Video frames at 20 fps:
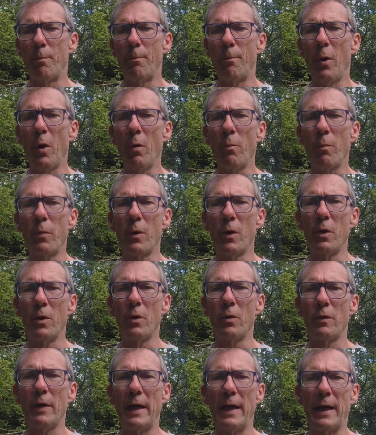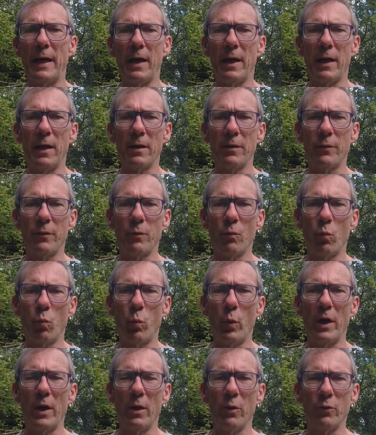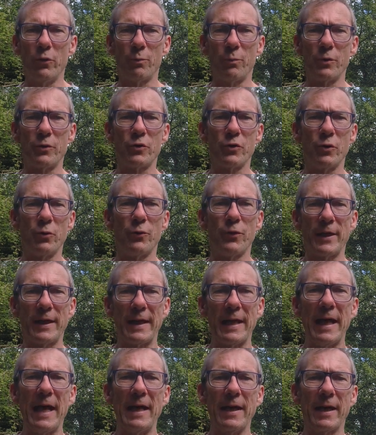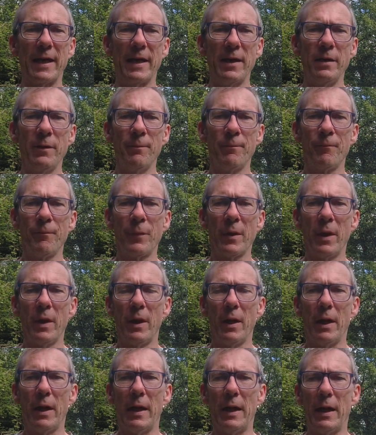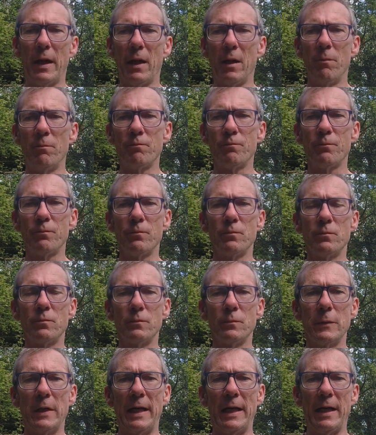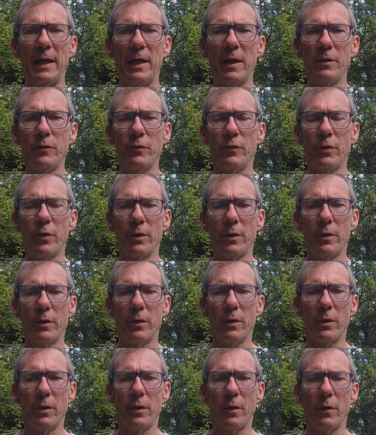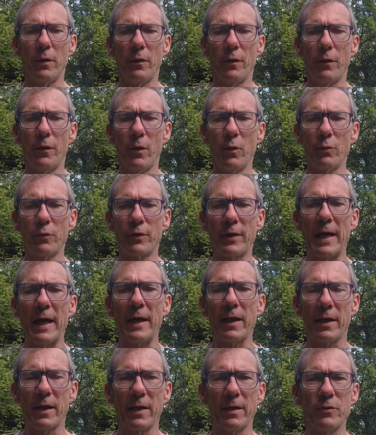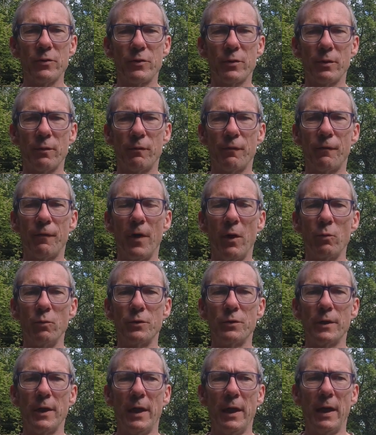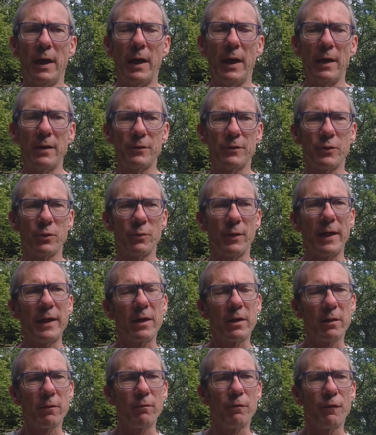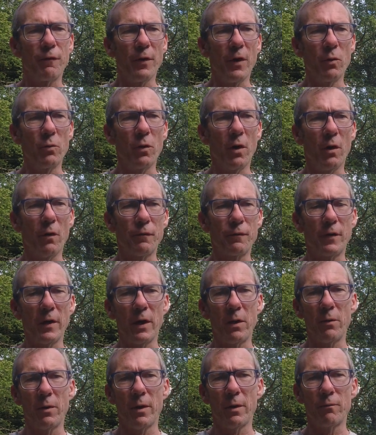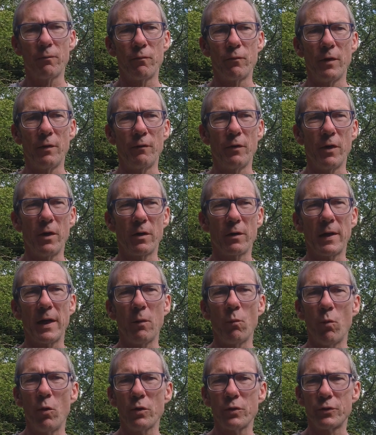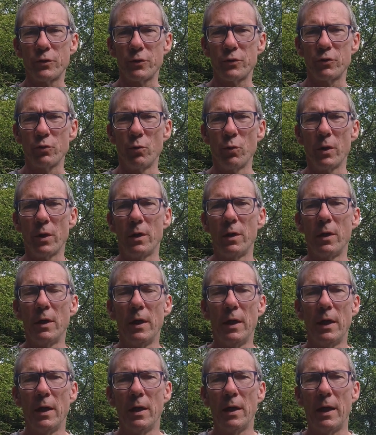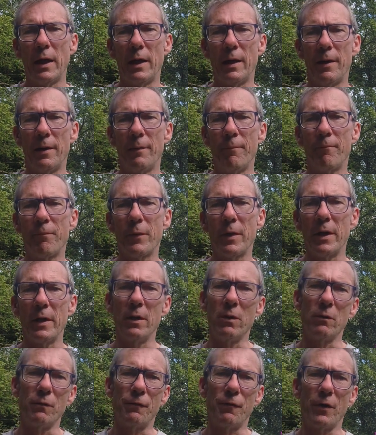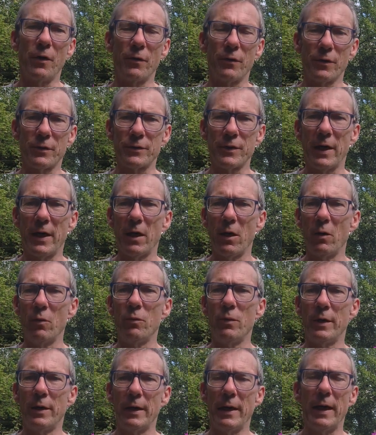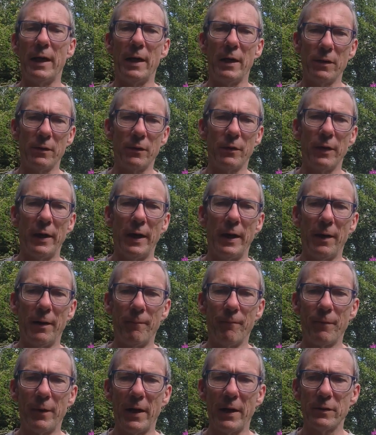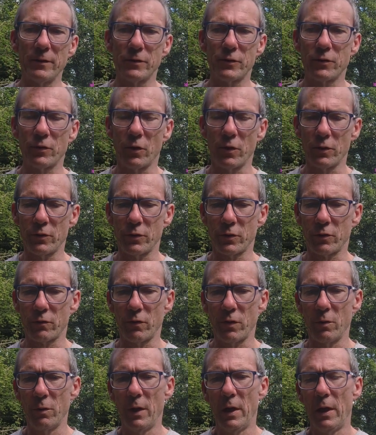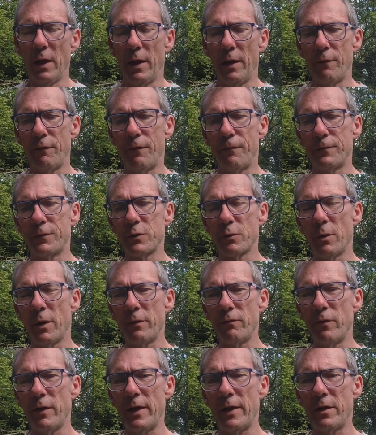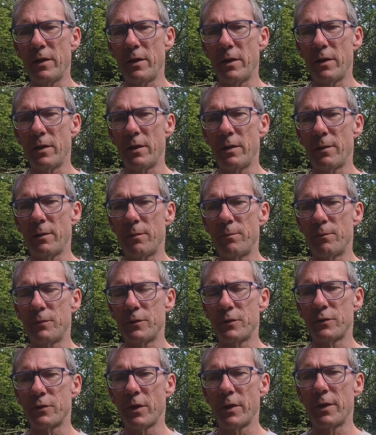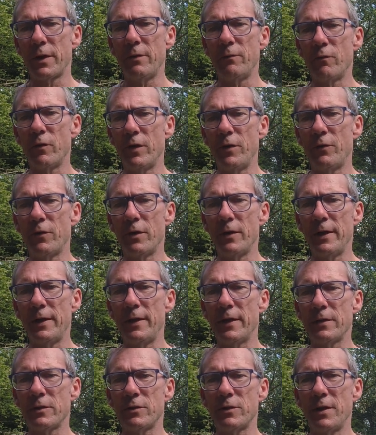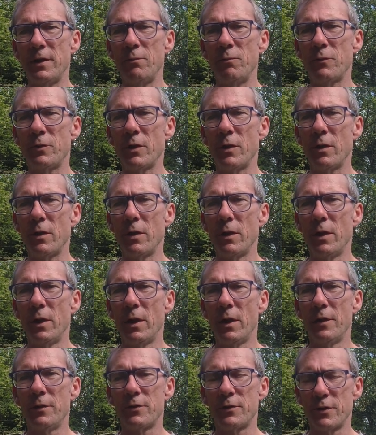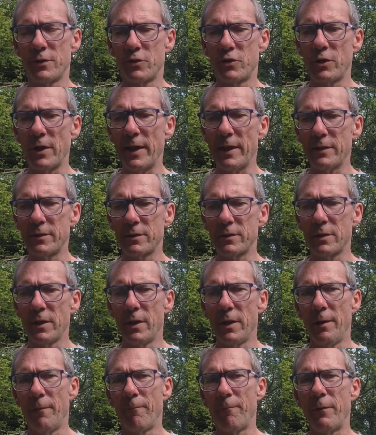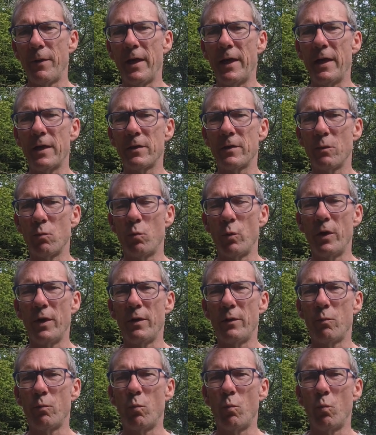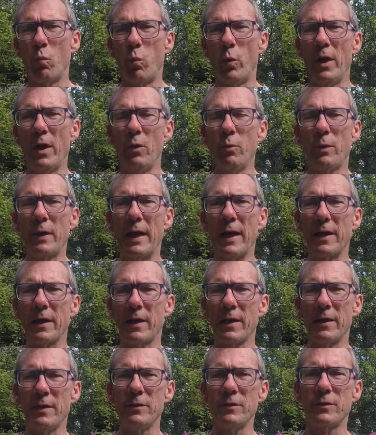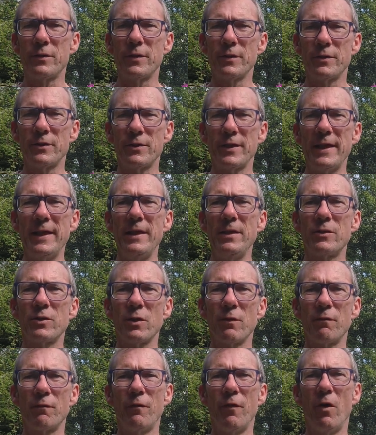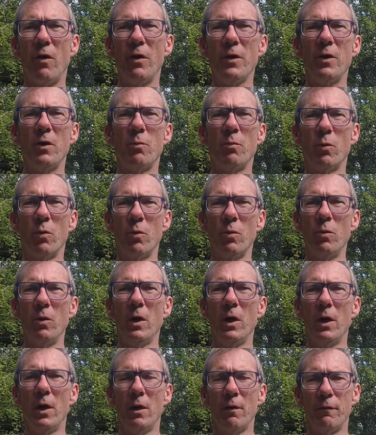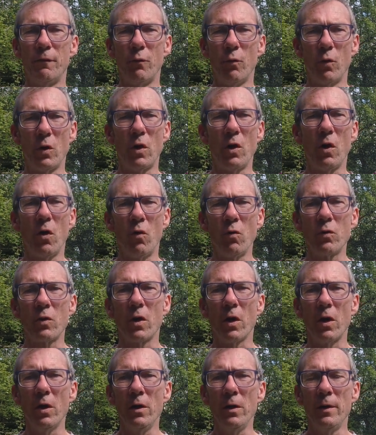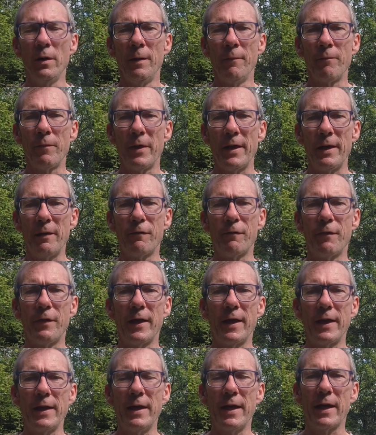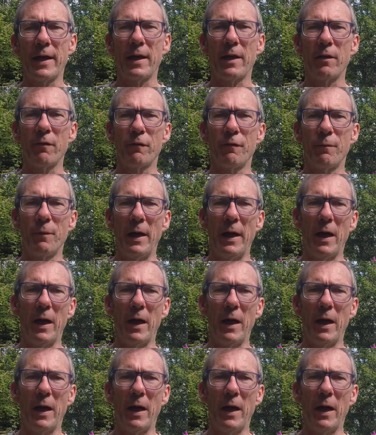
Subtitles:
poplar and willows produce a catkin, and those catkins float, and so they can float off down a river, get washed ashore a little further down, and start to grow. So I read a study recently that seemed to suggest that with willow catkins, the seeds are viable for longer if they have